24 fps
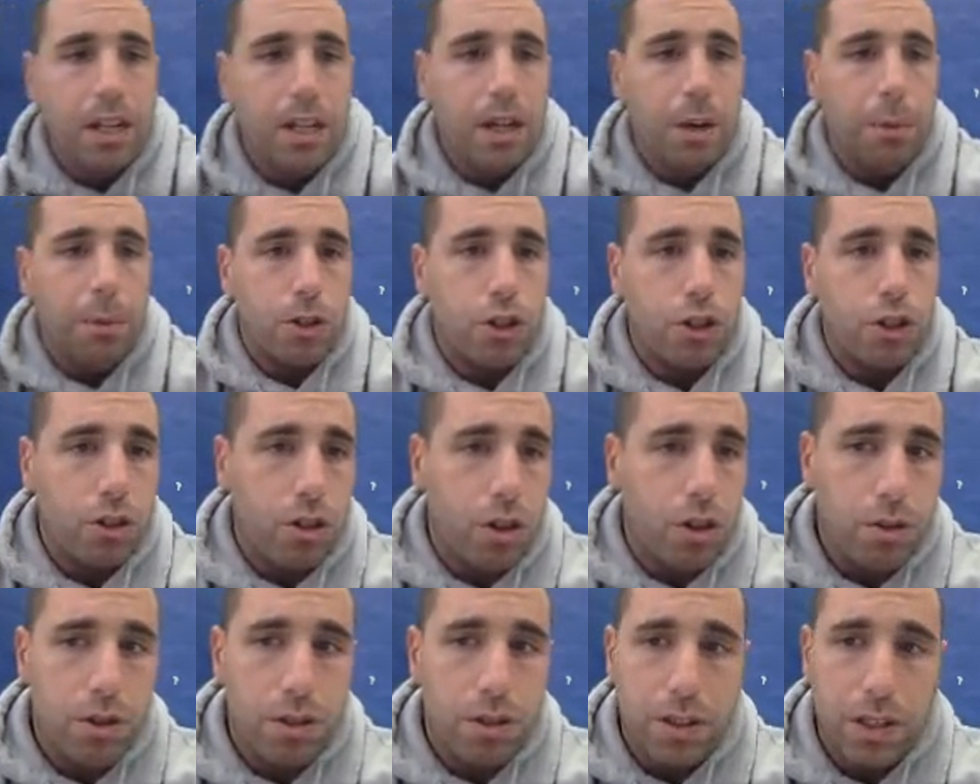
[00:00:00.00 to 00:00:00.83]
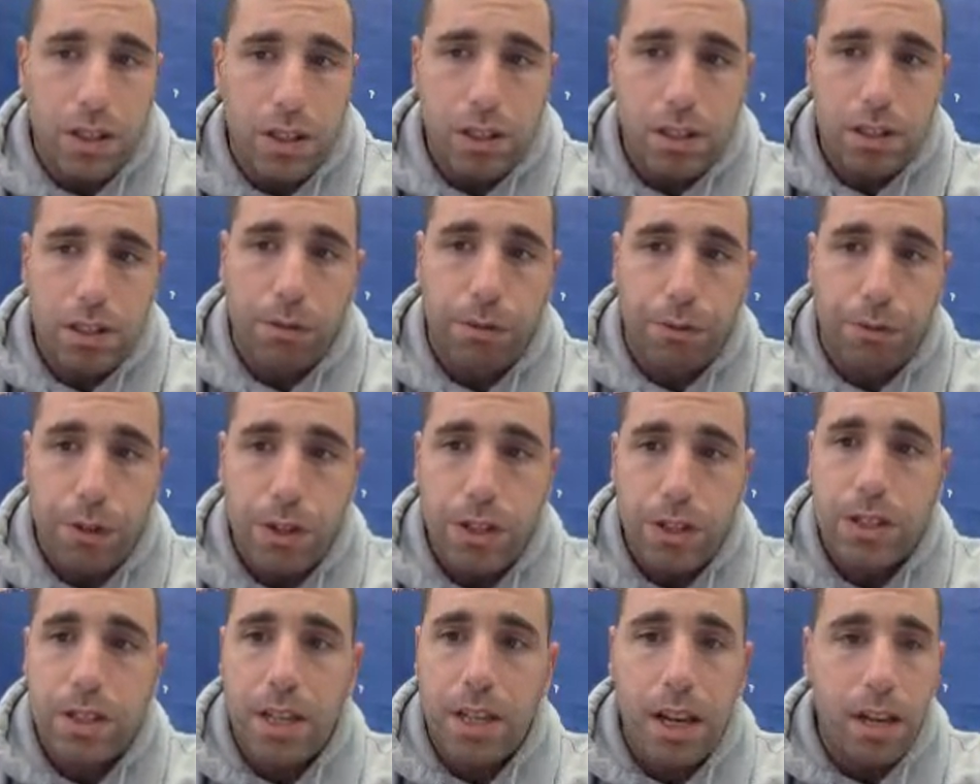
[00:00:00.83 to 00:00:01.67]
And what you'll notice is the
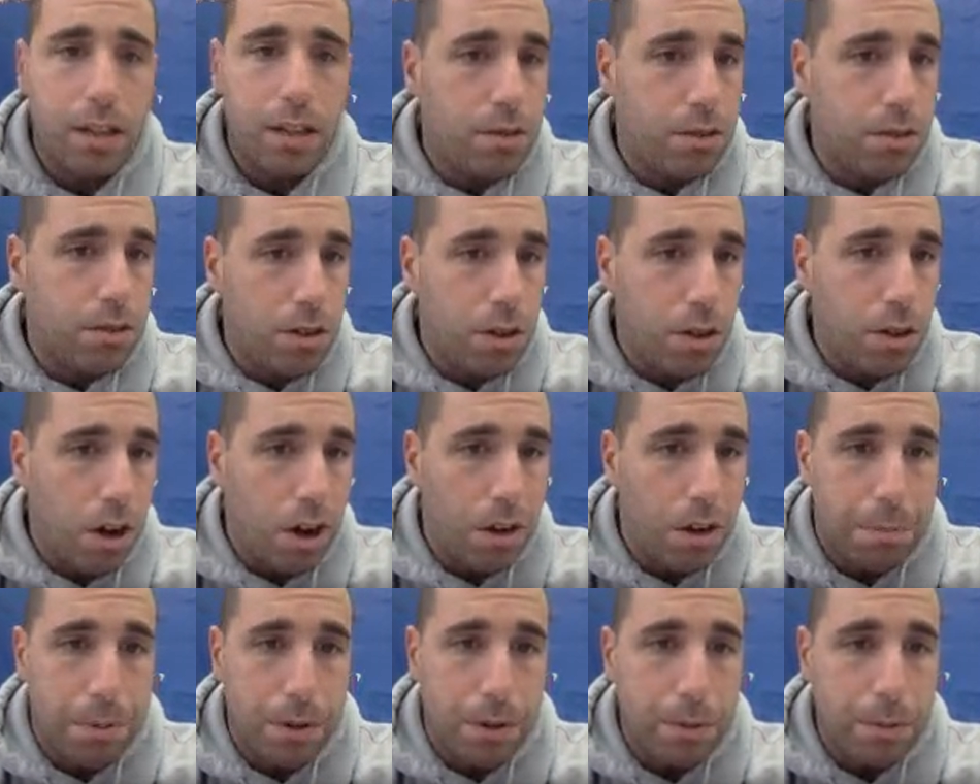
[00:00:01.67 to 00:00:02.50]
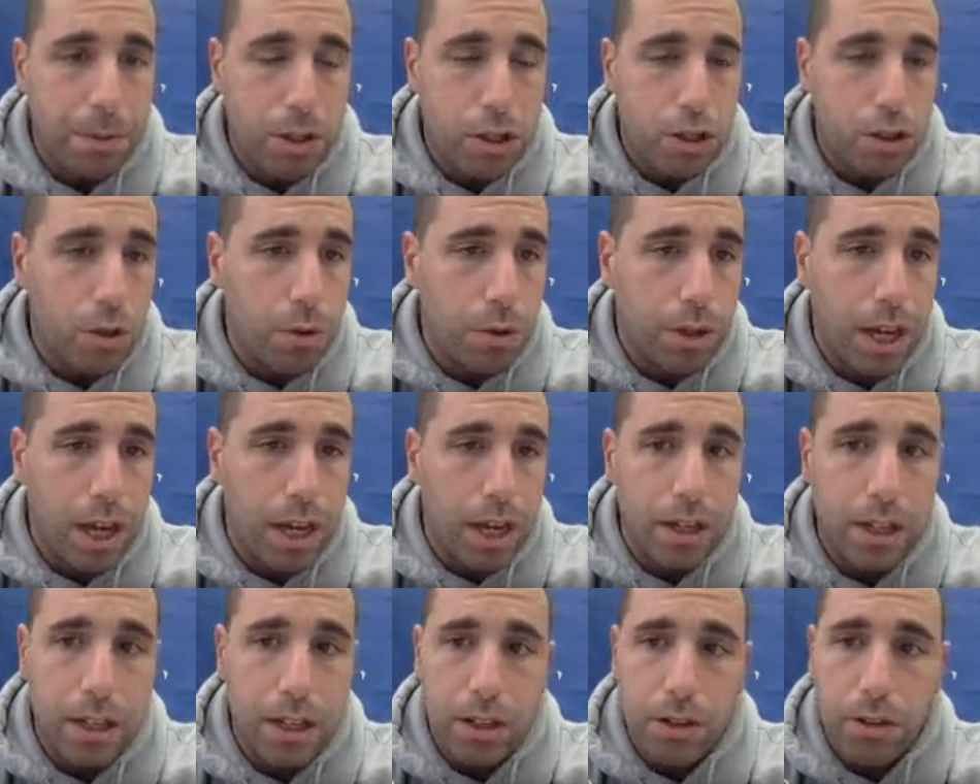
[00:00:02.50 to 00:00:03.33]
free states are pretty much
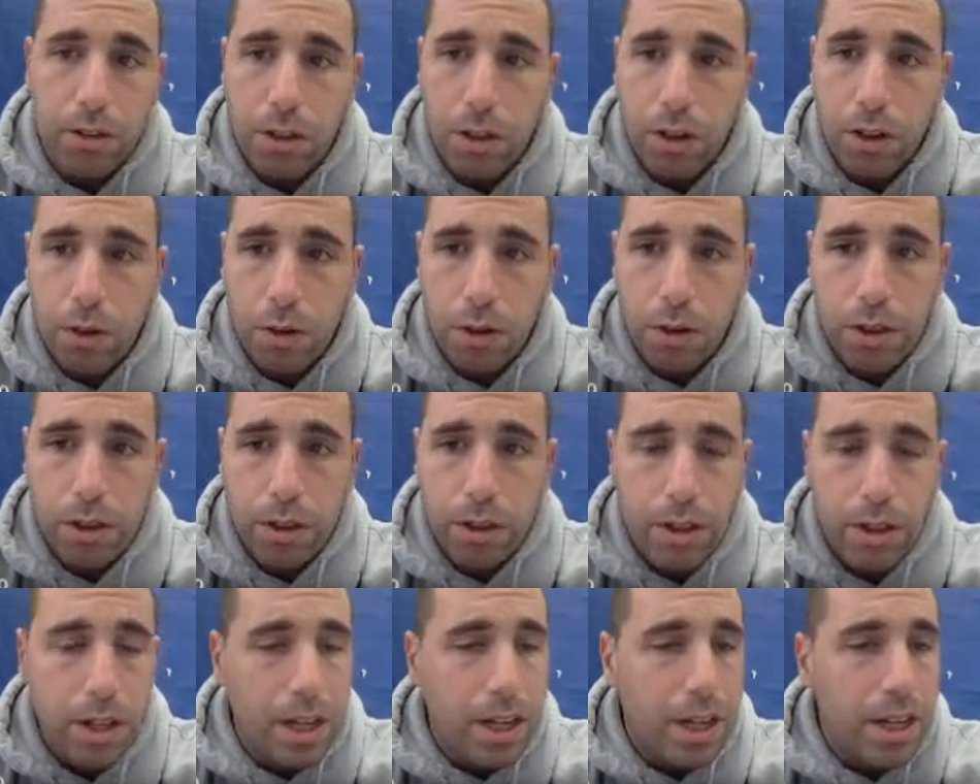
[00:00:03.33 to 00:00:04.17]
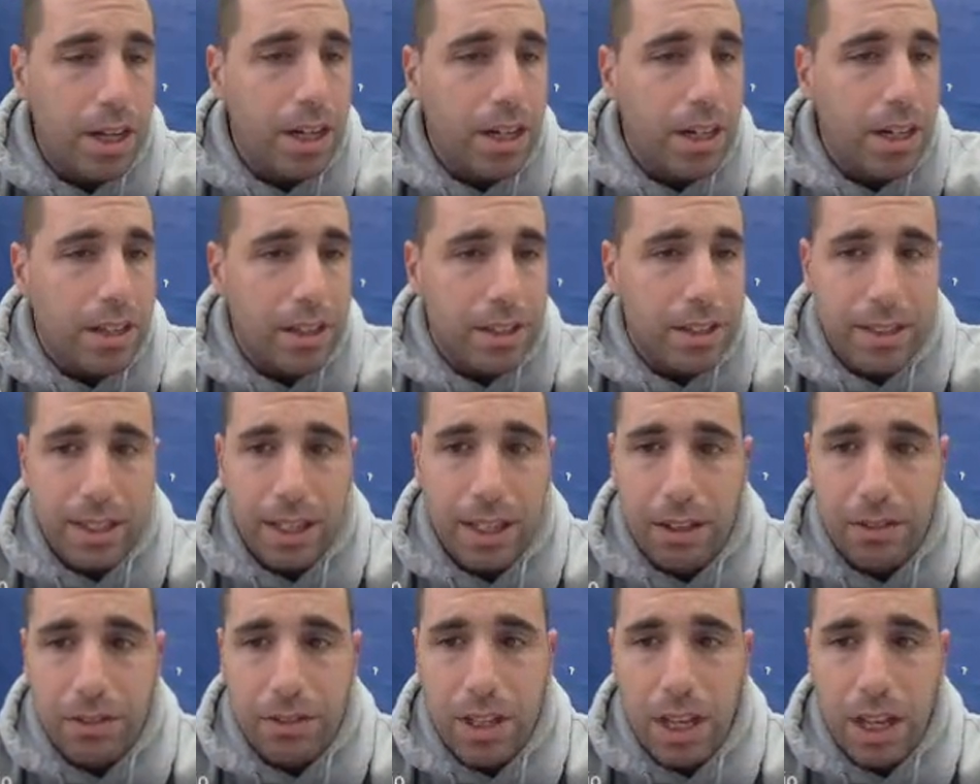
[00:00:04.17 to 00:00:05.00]
located here in the north. The
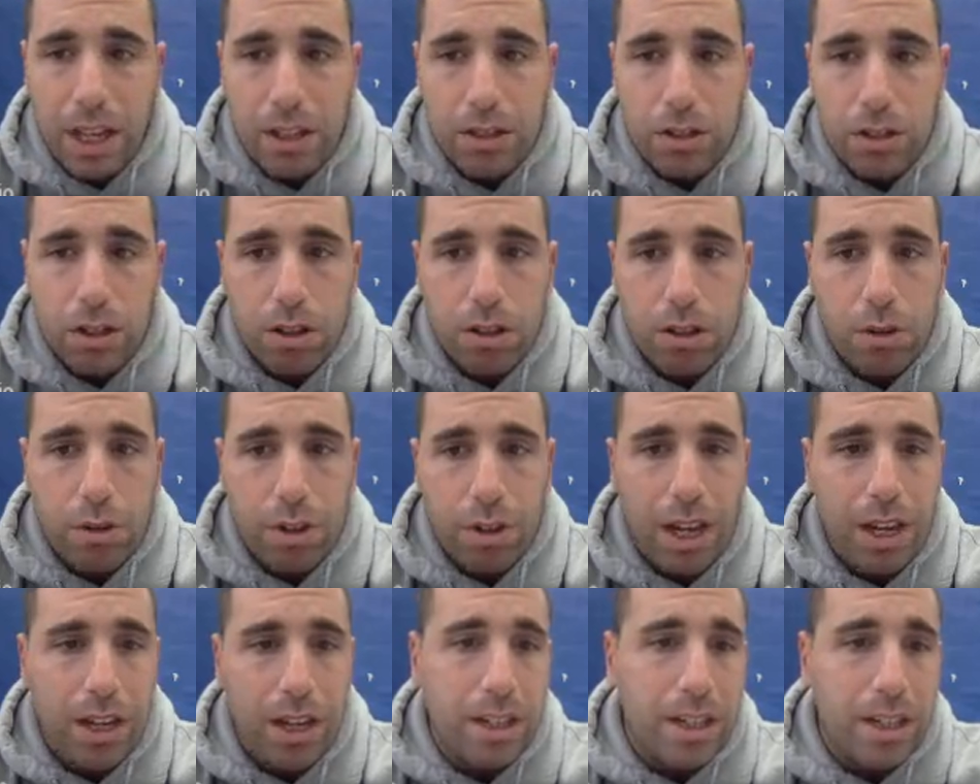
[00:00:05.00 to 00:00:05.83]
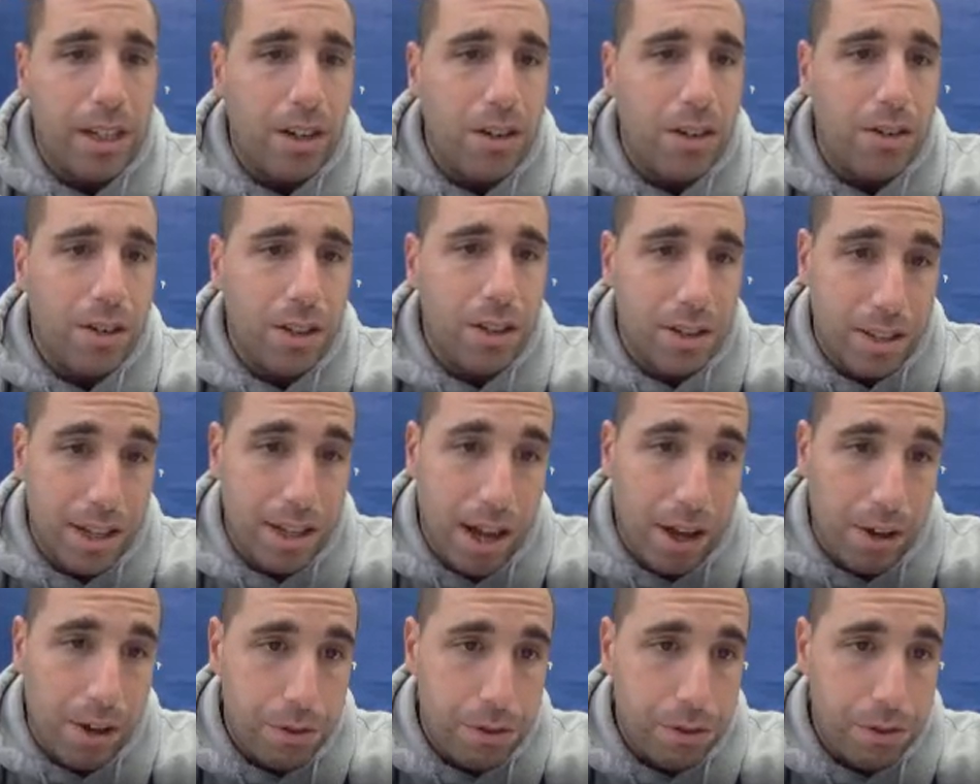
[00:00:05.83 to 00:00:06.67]
slave states are located here in the
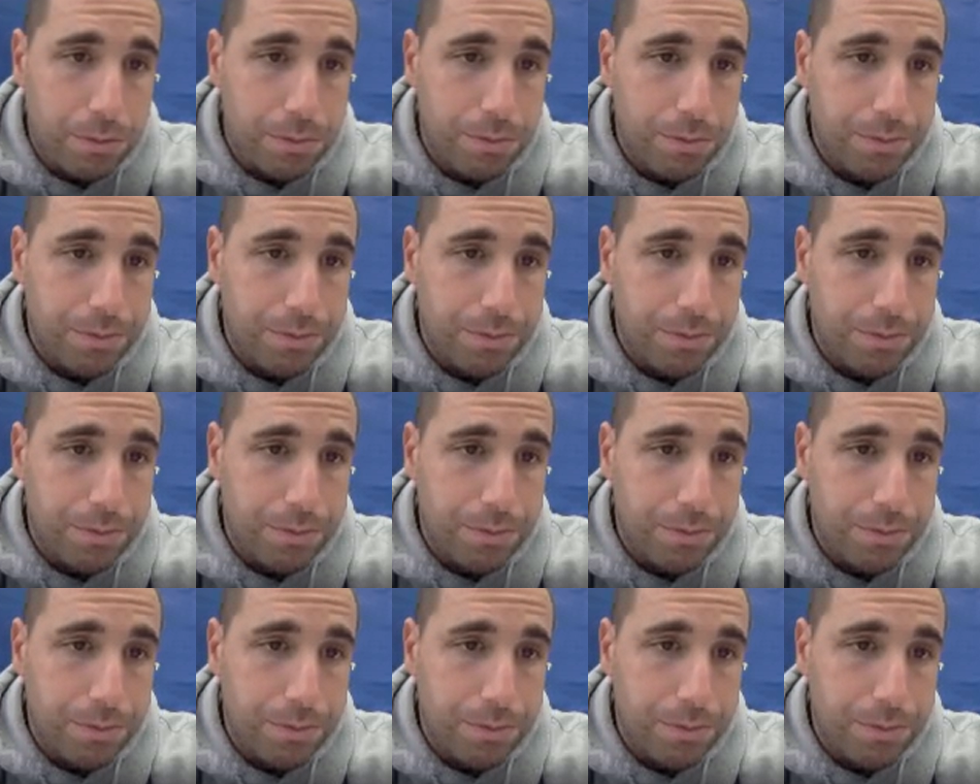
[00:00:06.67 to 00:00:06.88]
south.